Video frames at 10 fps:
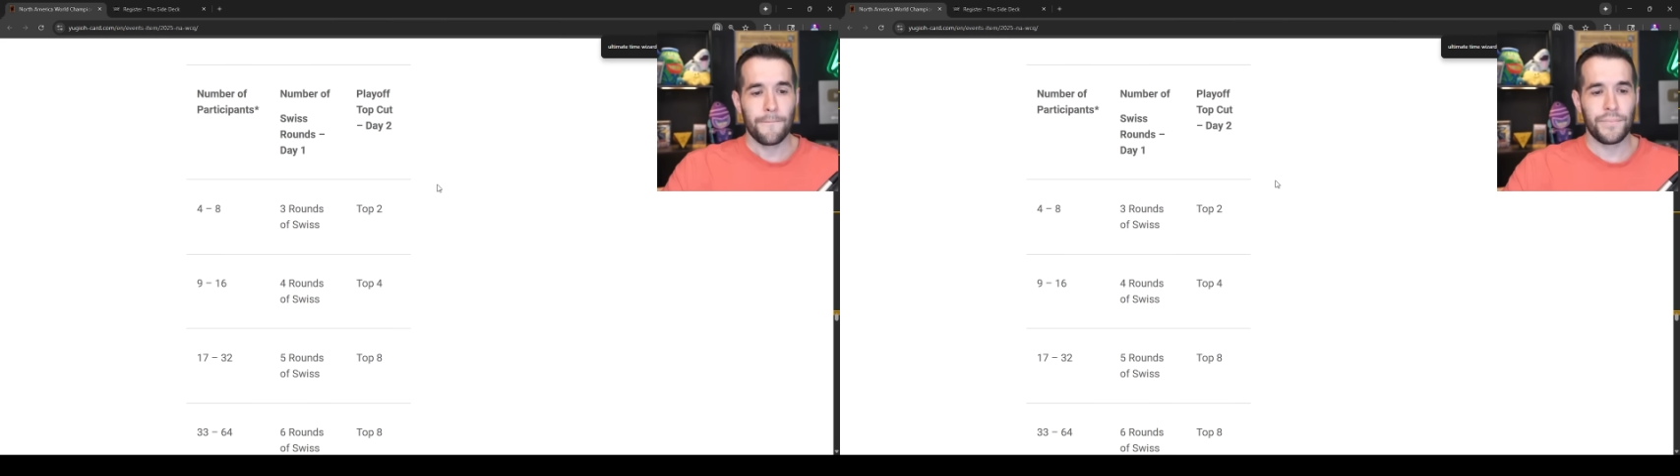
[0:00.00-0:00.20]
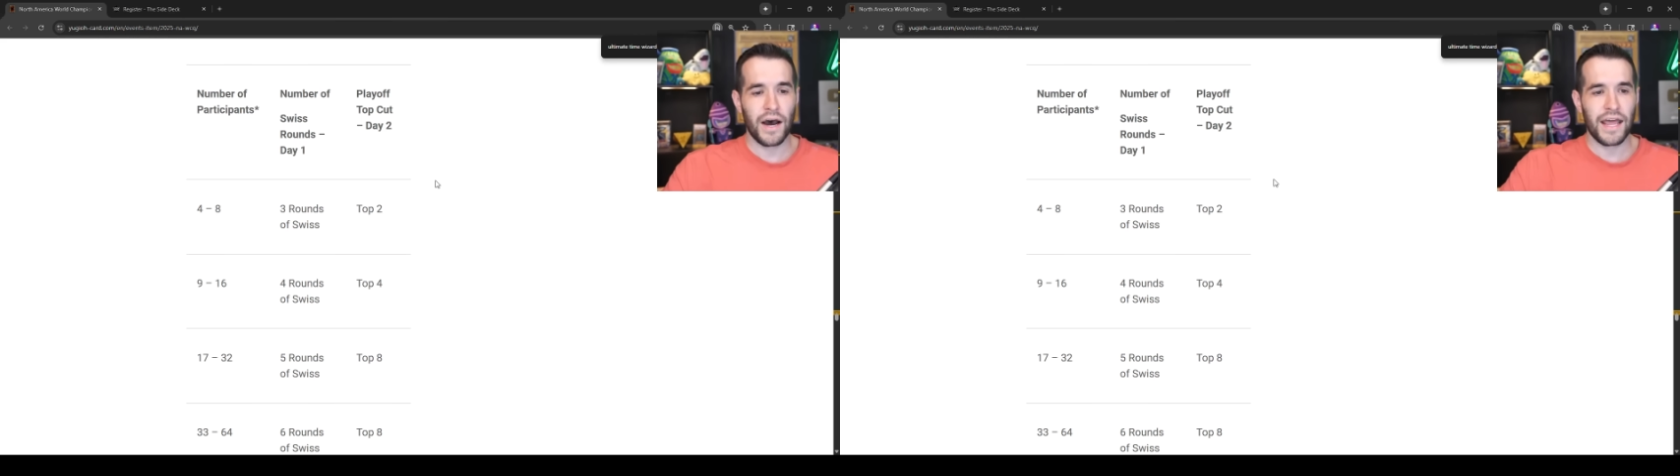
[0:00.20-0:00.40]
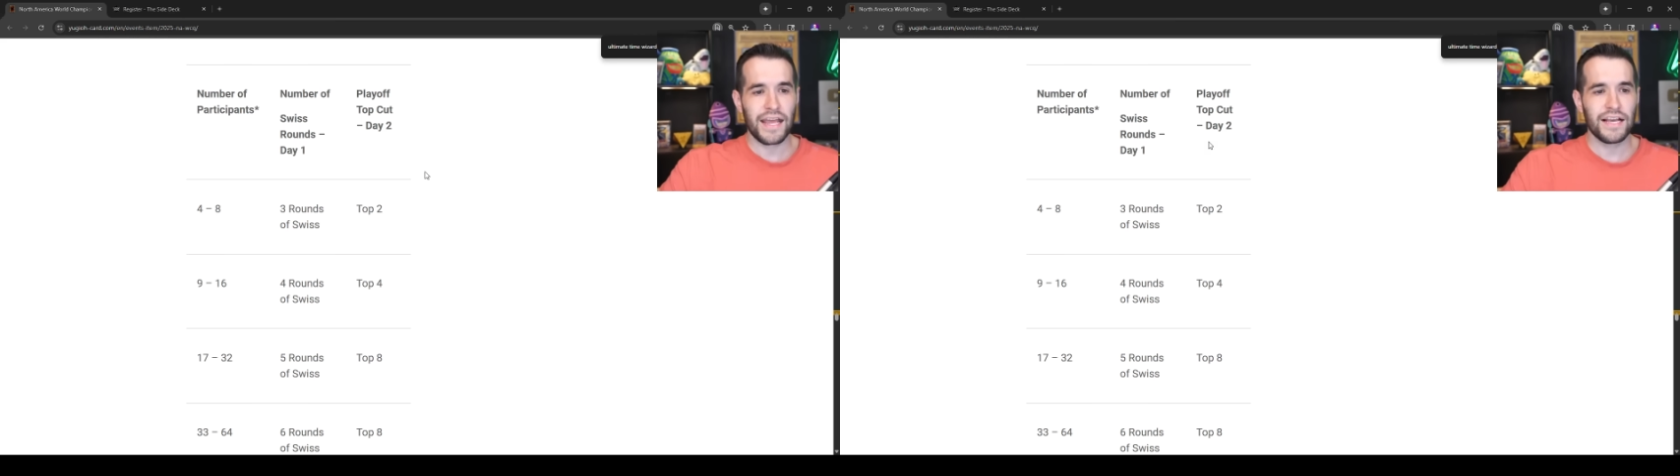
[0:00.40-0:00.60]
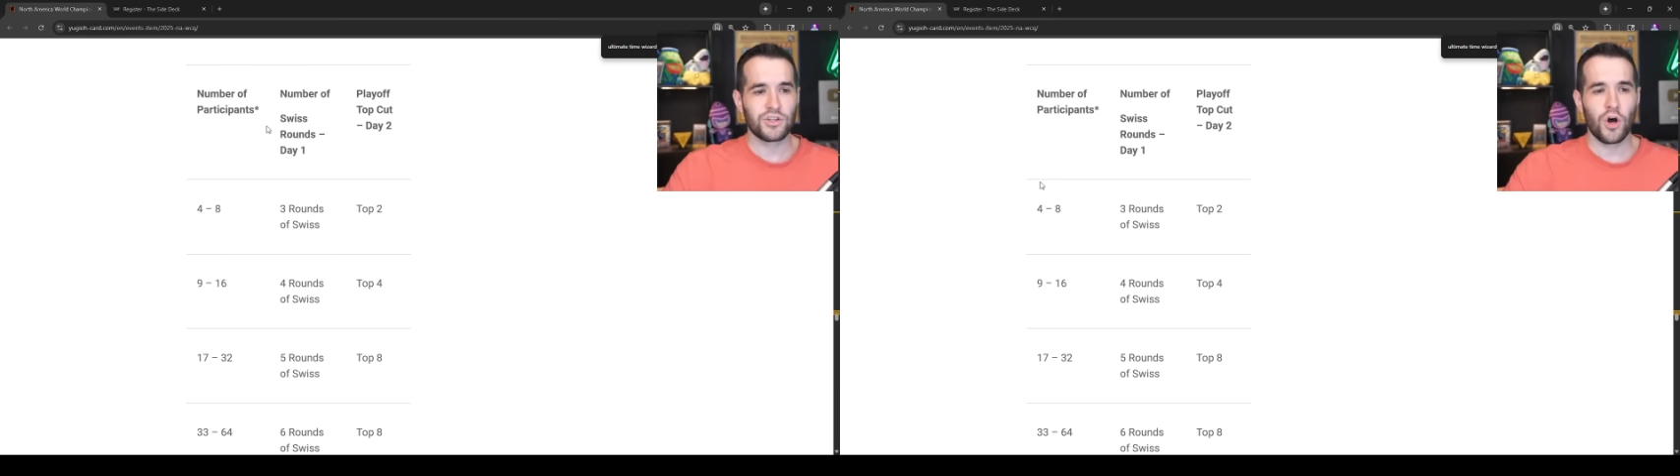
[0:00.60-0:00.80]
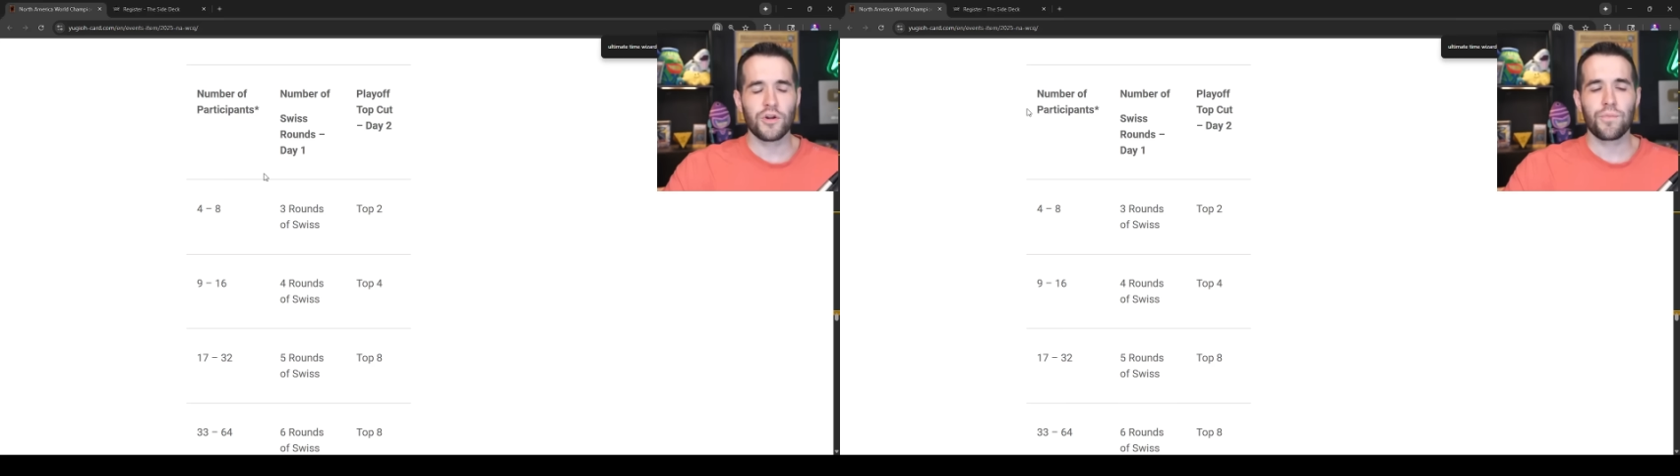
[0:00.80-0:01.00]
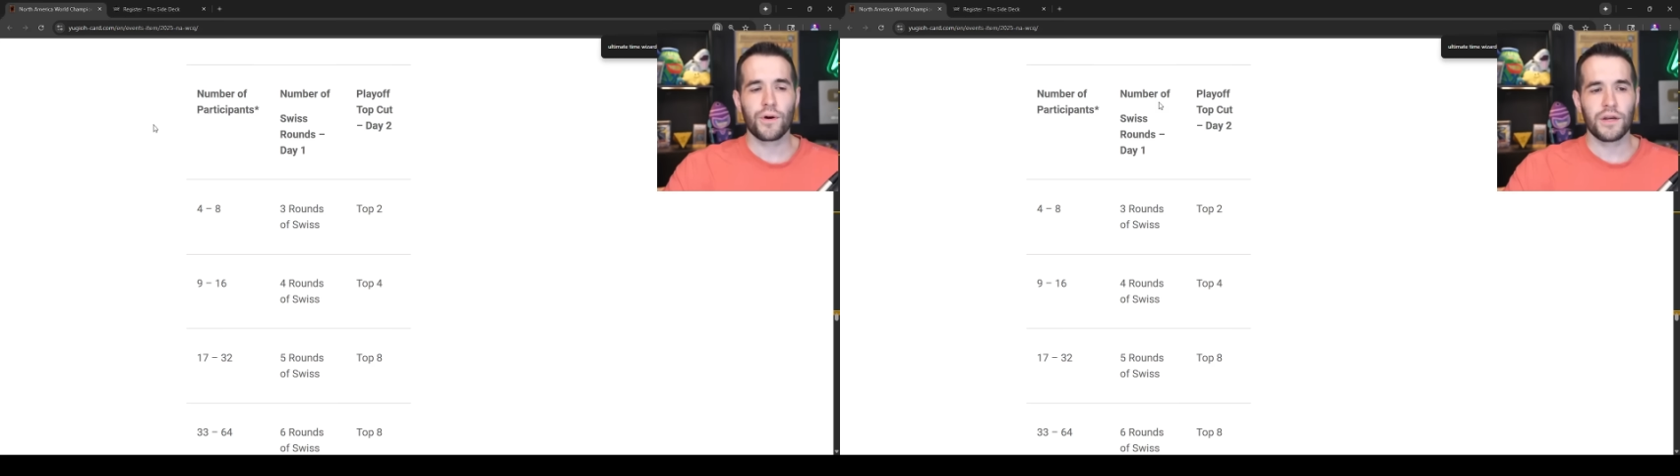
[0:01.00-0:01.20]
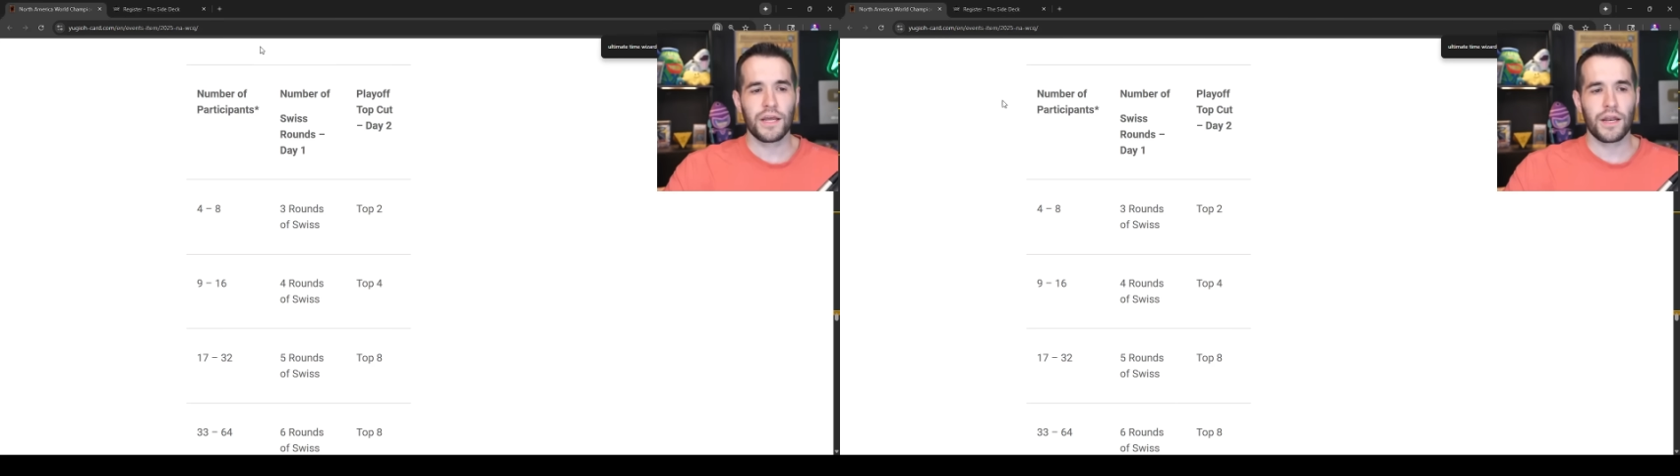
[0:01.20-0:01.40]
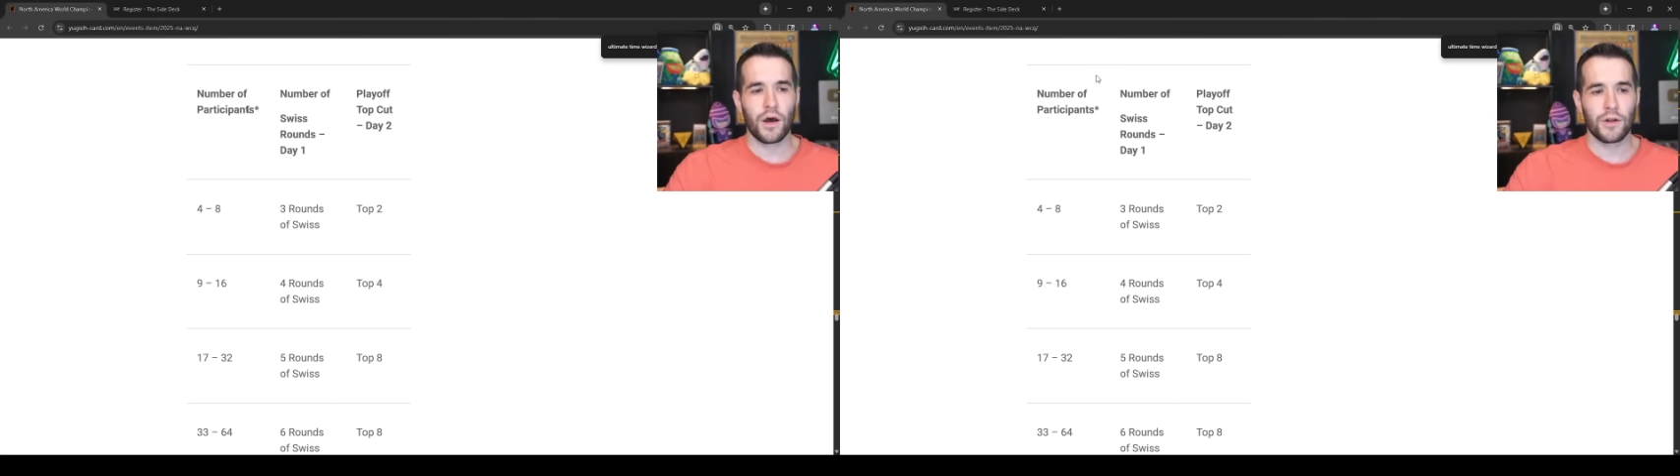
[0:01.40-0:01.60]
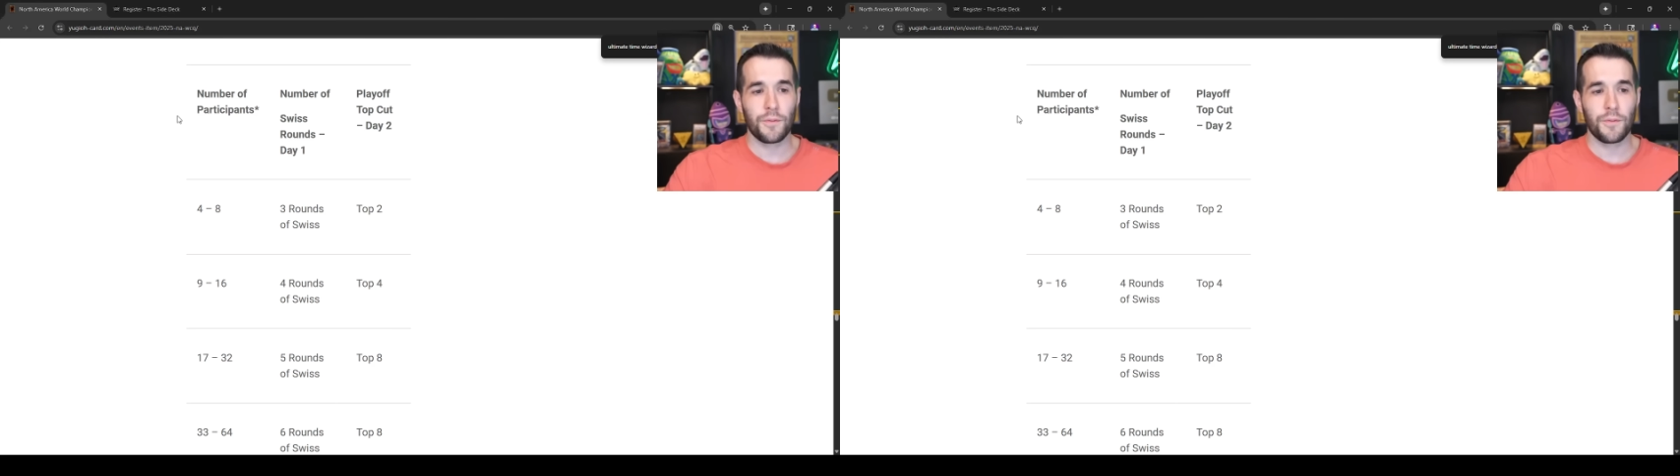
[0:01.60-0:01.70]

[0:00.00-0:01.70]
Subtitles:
but it's all dependent